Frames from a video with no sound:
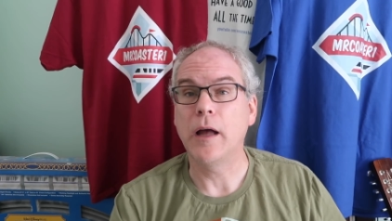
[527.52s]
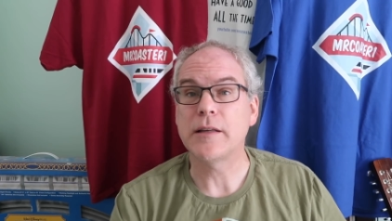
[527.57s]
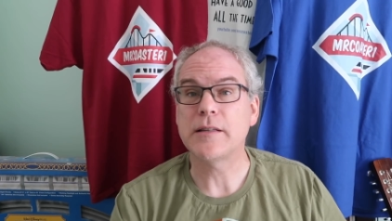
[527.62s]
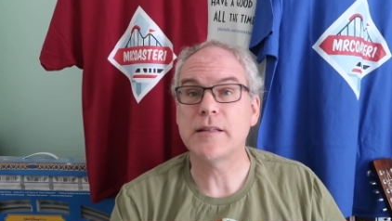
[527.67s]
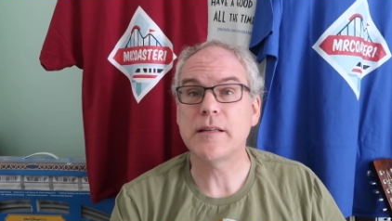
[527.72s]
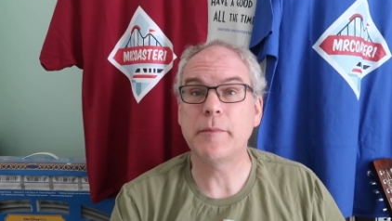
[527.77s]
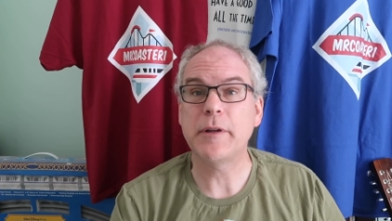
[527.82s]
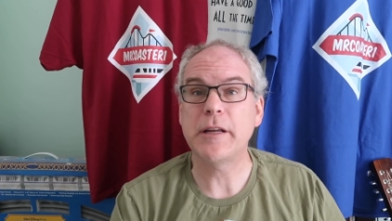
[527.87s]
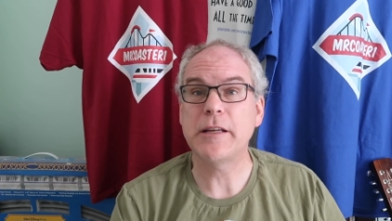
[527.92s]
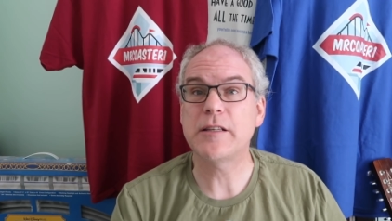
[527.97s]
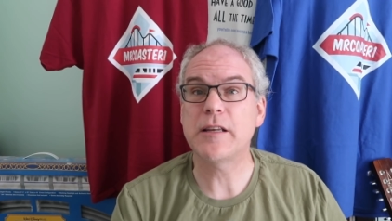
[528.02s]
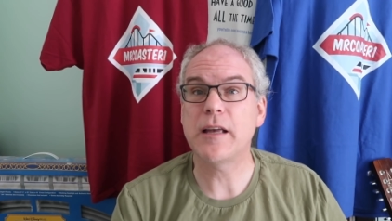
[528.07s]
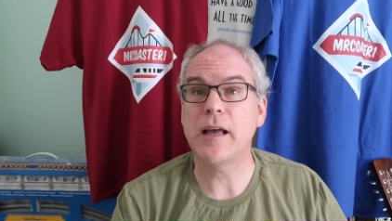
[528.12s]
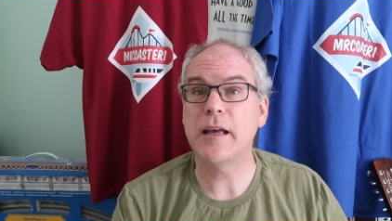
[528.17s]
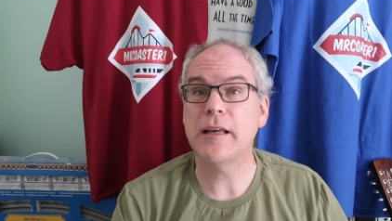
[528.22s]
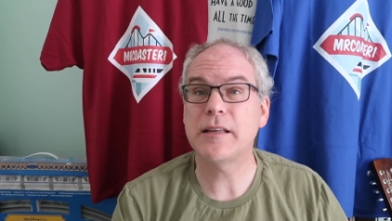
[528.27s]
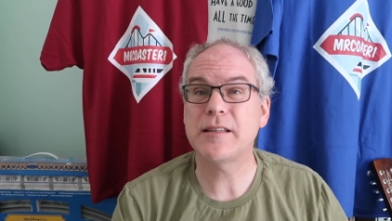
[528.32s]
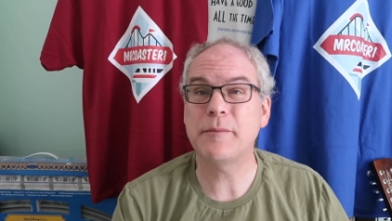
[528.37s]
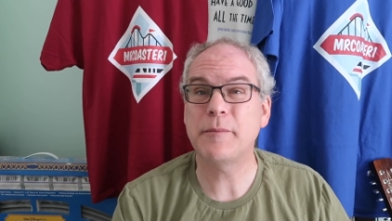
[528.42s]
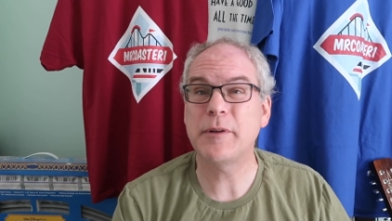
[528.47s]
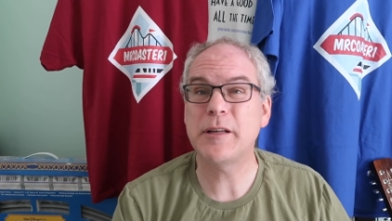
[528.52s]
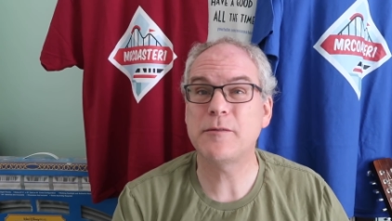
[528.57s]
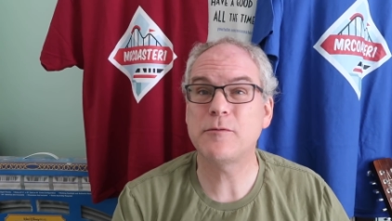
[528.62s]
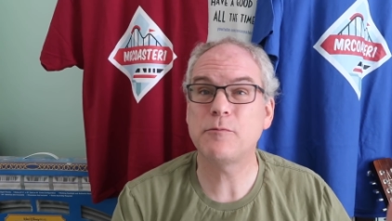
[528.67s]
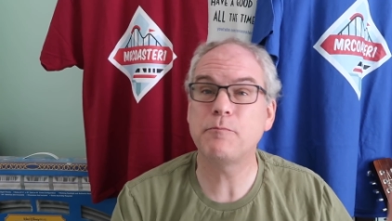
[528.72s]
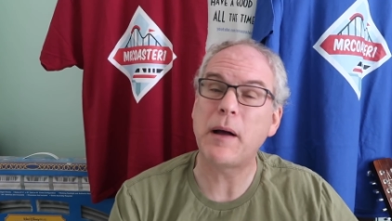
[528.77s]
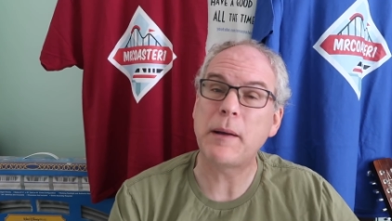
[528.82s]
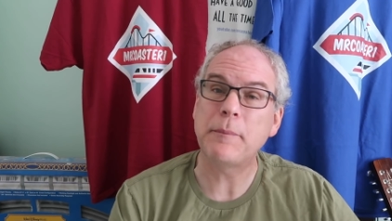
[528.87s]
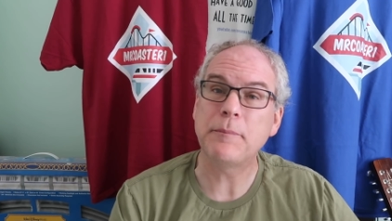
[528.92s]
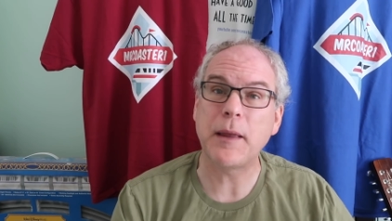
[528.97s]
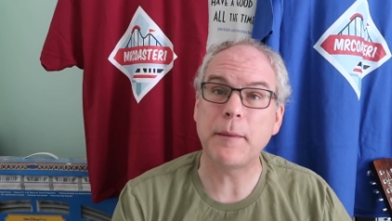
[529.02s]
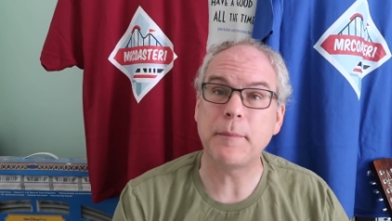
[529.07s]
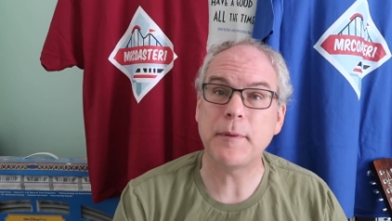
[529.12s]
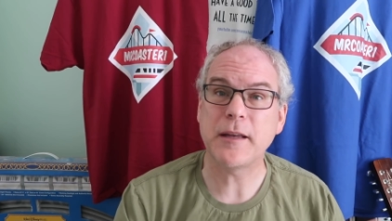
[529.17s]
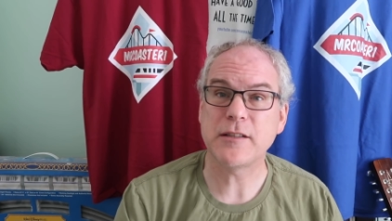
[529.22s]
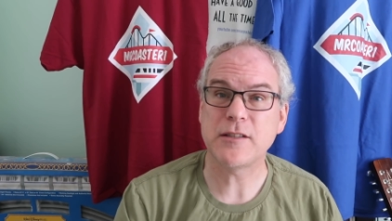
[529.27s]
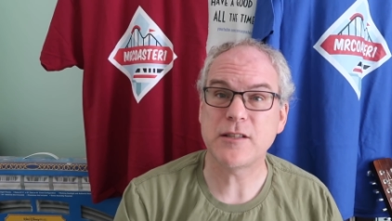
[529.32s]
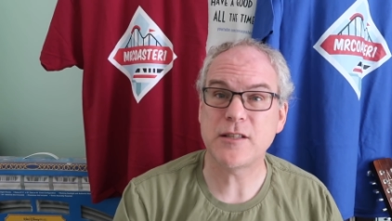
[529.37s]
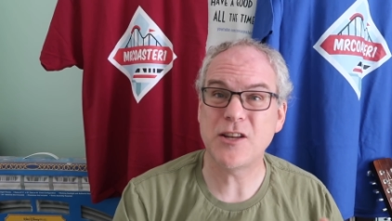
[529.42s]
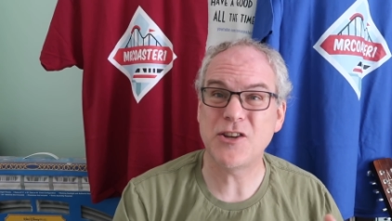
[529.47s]
somebody's bumped up
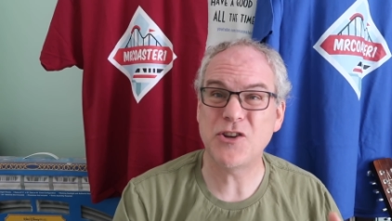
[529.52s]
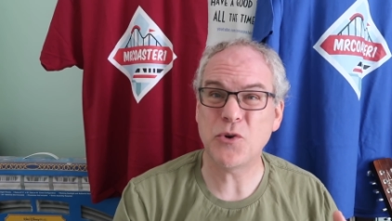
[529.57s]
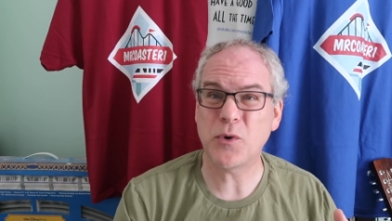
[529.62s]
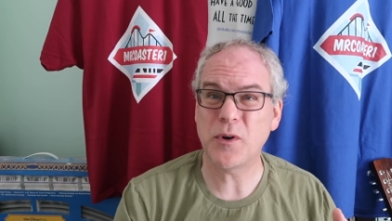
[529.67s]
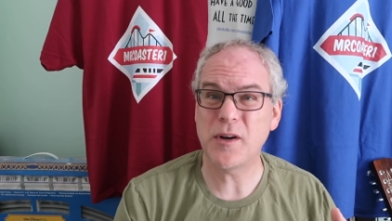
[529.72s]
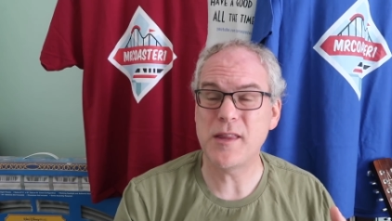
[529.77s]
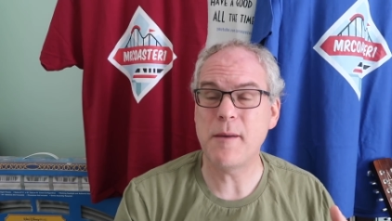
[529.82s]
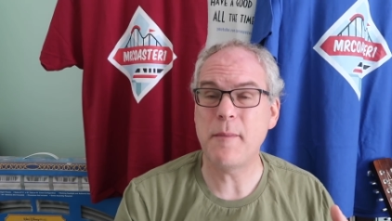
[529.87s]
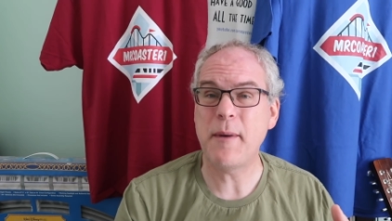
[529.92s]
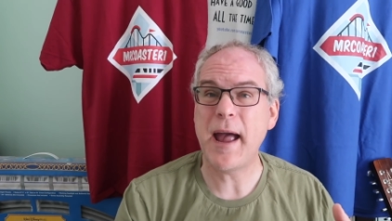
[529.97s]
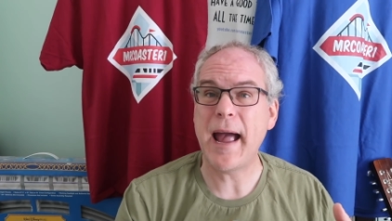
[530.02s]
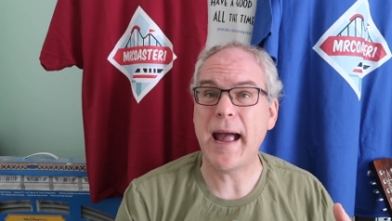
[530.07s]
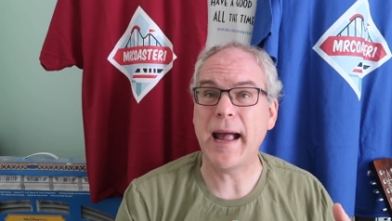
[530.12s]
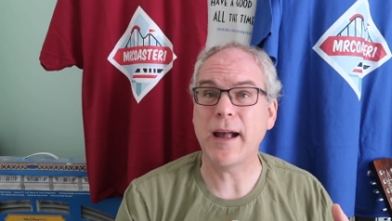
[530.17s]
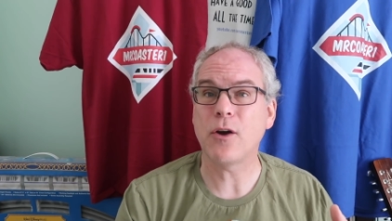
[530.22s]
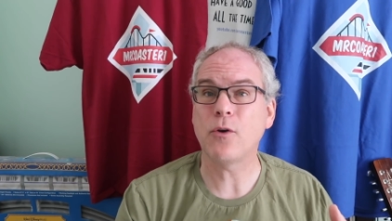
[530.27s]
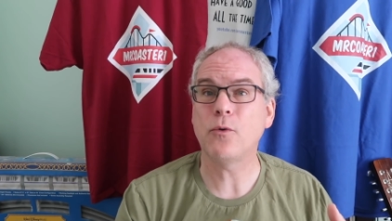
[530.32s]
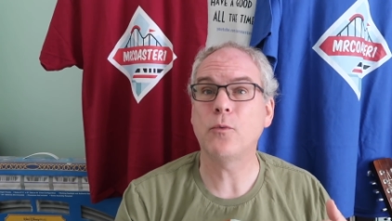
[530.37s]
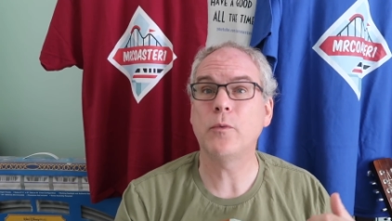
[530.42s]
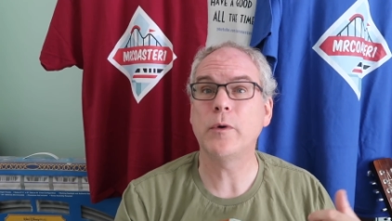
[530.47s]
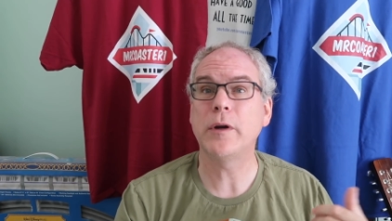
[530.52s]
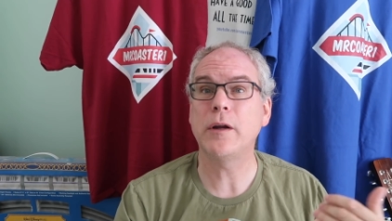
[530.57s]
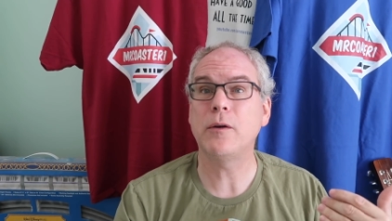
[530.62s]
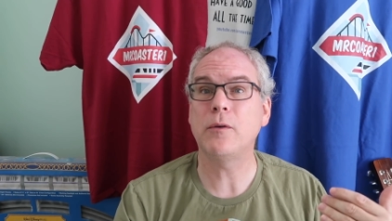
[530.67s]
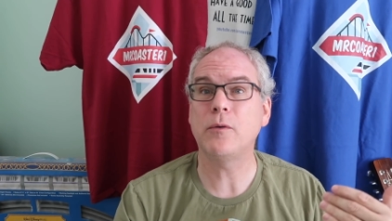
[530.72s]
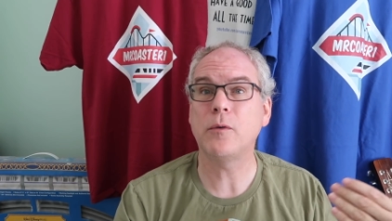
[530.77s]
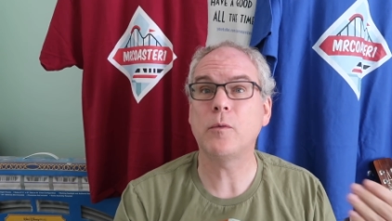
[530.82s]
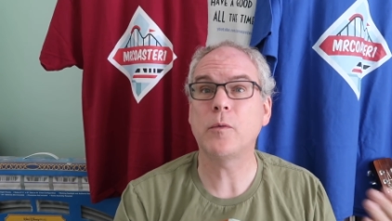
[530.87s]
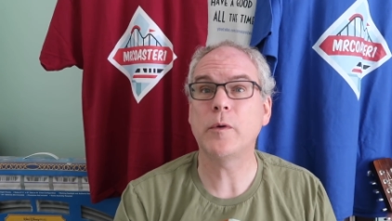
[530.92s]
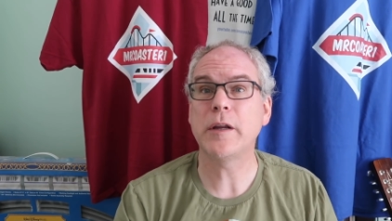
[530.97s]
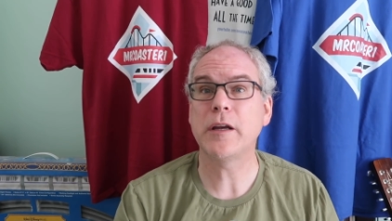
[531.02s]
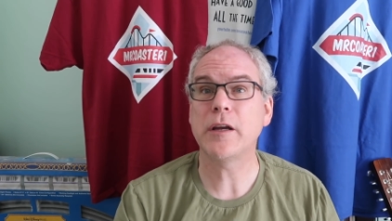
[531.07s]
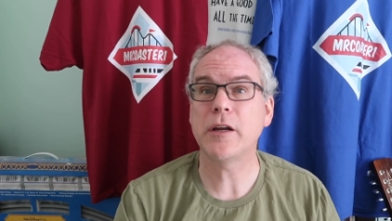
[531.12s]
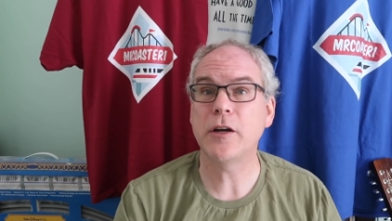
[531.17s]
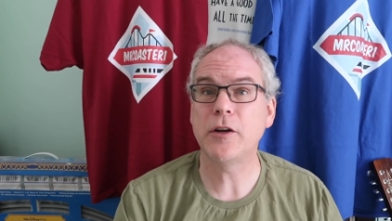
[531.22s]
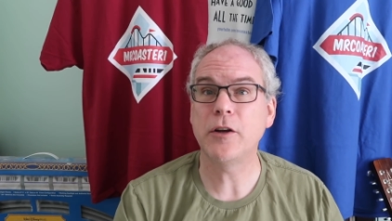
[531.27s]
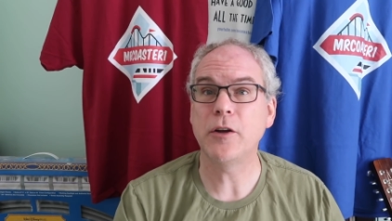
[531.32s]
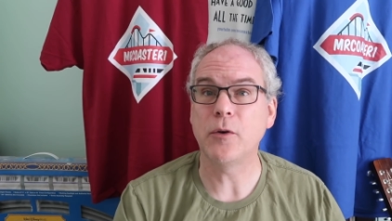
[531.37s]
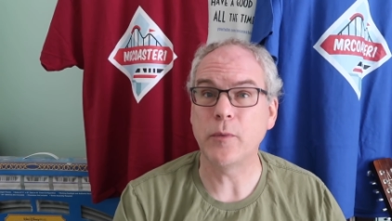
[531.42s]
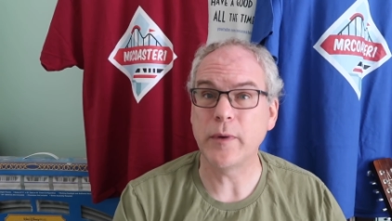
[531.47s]
against the door in the back. What are you
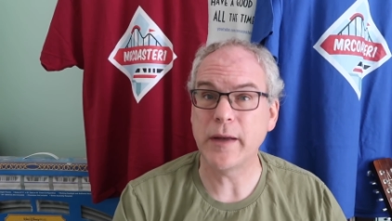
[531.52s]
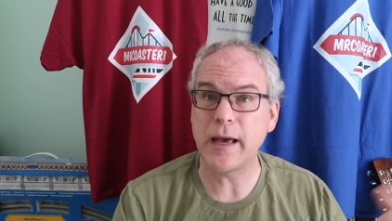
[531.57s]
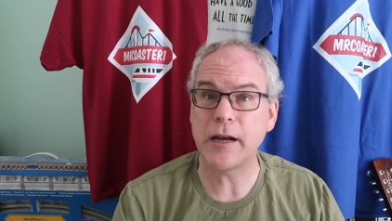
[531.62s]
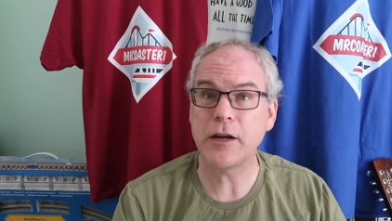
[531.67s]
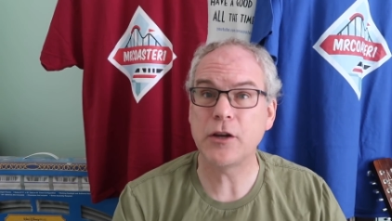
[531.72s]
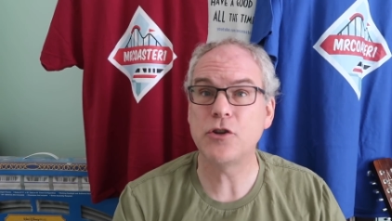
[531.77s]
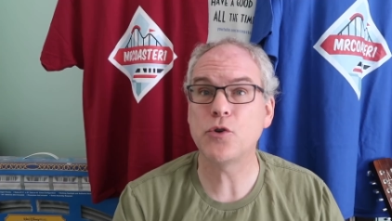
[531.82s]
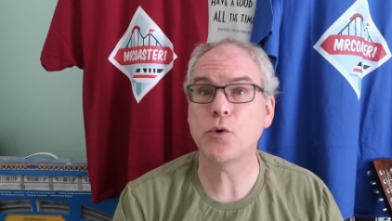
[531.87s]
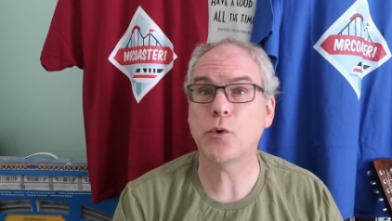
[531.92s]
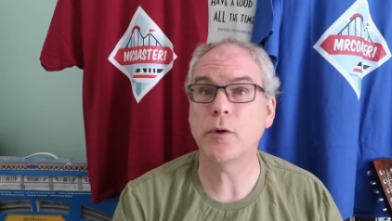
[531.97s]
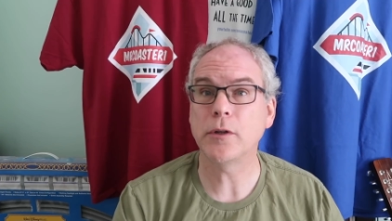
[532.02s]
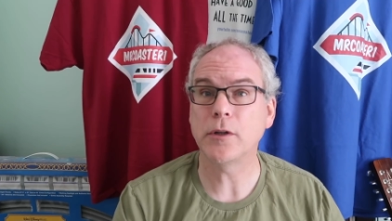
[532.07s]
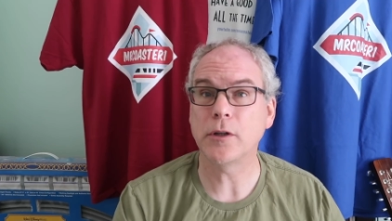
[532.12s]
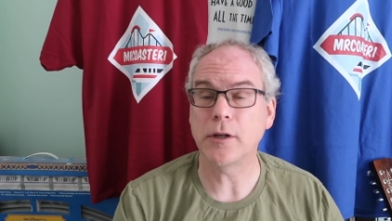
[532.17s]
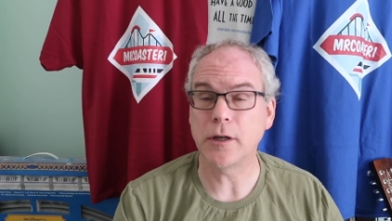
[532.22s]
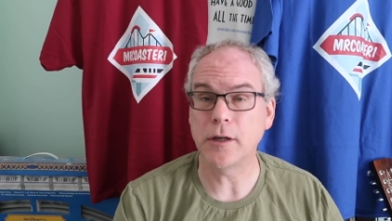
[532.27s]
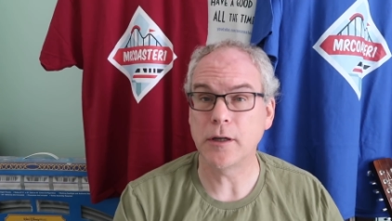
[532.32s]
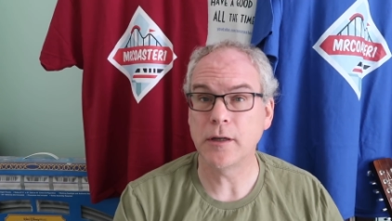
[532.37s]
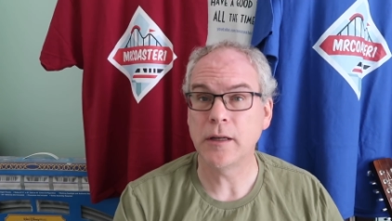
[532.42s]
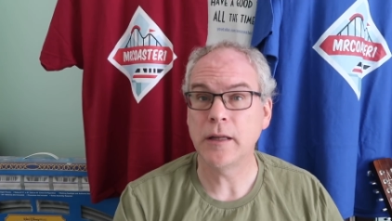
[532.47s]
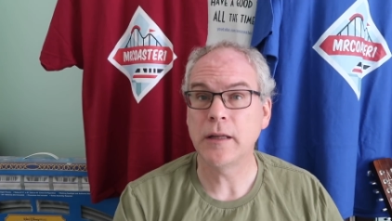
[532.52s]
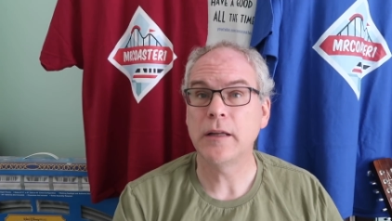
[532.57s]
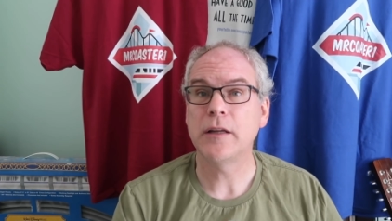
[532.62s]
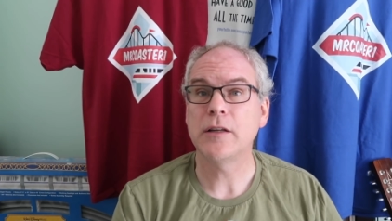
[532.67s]
going to do? We got a door alert.